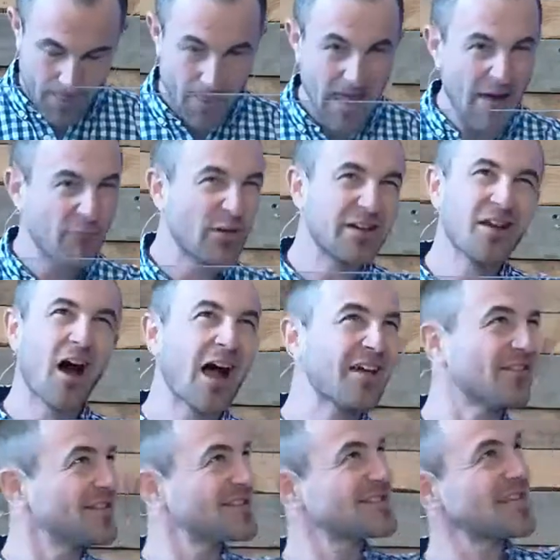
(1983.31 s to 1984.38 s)
Every
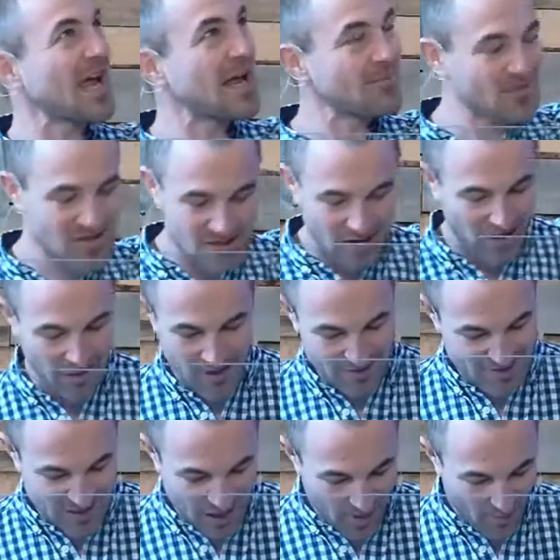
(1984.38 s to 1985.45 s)
night the same
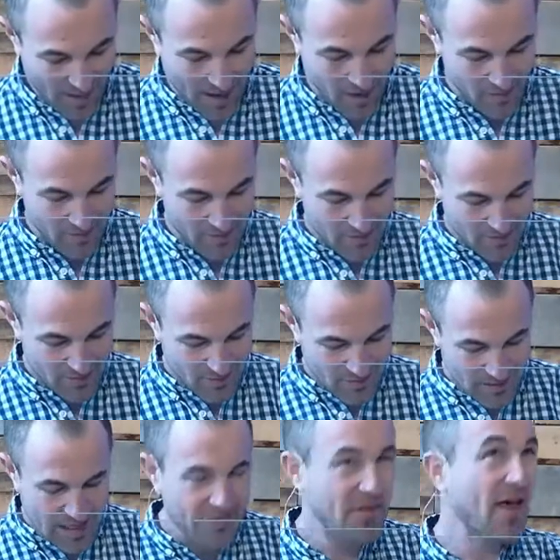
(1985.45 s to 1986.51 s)
stars come out.
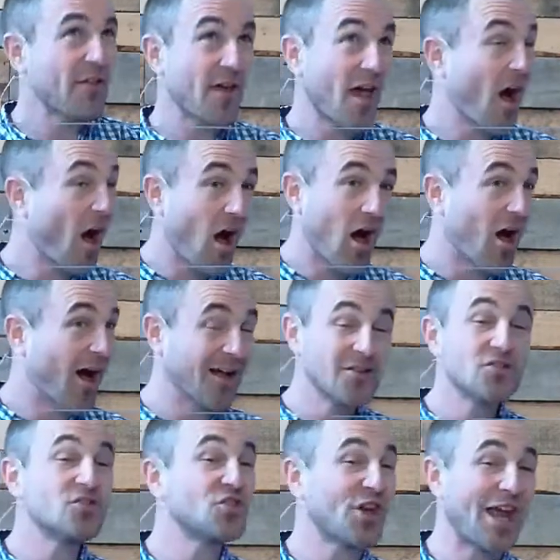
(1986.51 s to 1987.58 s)
And there they are,
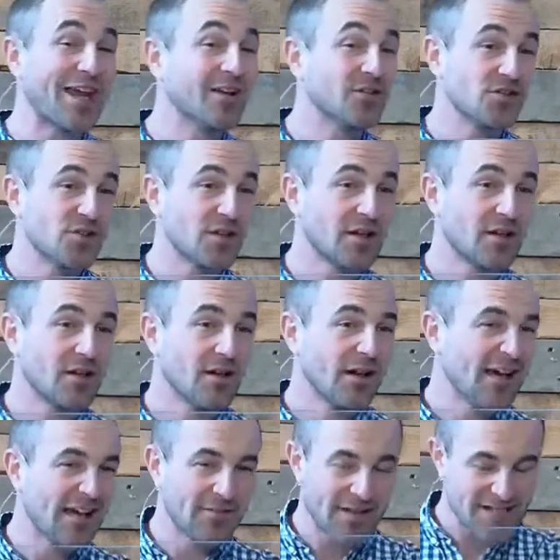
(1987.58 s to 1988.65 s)
unchanging
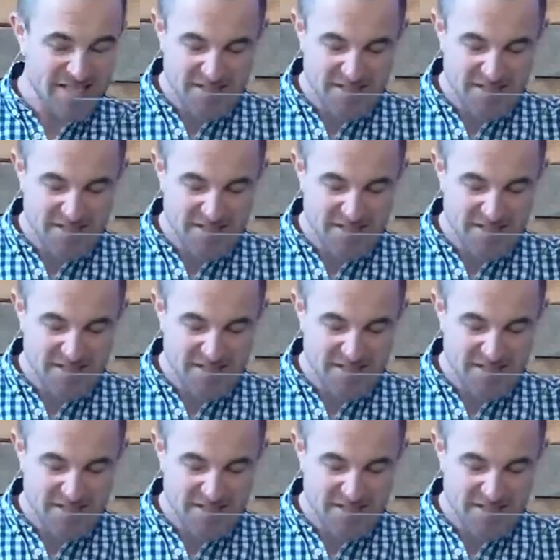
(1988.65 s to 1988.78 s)
in their